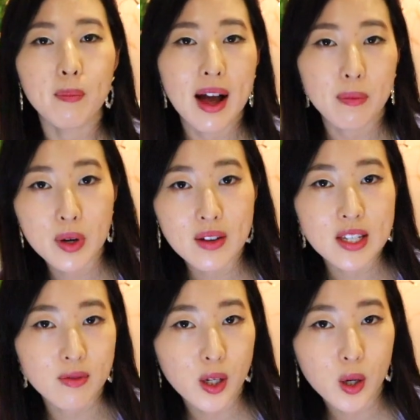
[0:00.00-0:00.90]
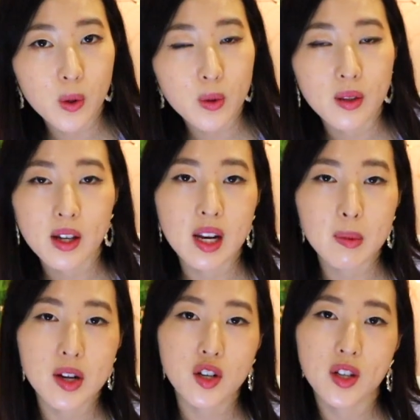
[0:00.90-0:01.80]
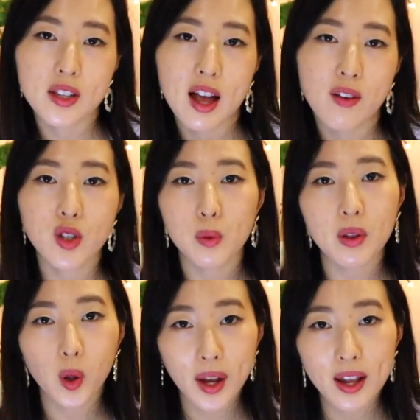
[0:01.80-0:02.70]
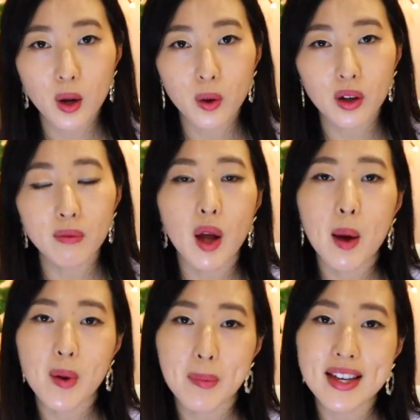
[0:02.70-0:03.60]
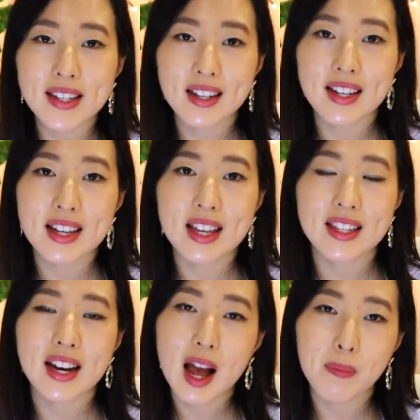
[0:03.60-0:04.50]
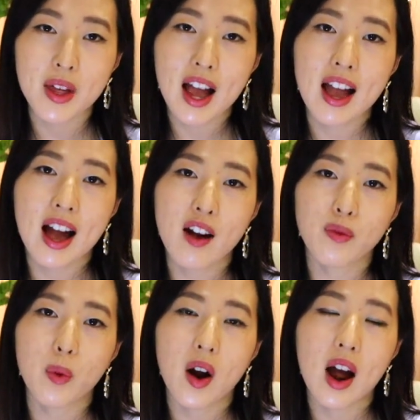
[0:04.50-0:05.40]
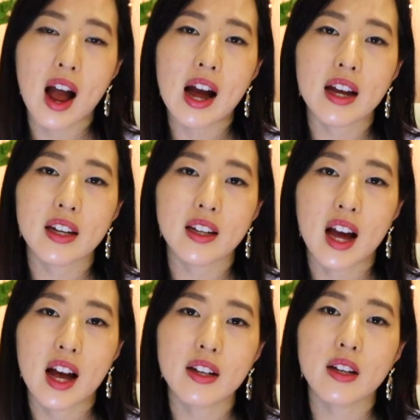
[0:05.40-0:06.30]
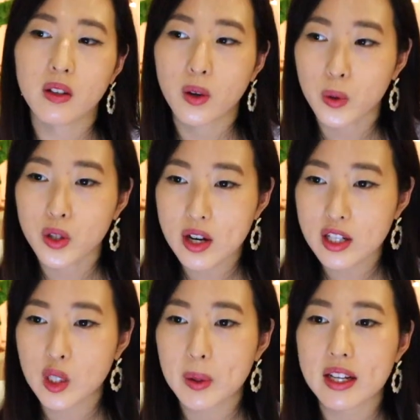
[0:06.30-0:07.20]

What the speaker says: my previous videos and the collaborations that I've done with Locate Locum. But basically, it's an app that I have where I can go straight to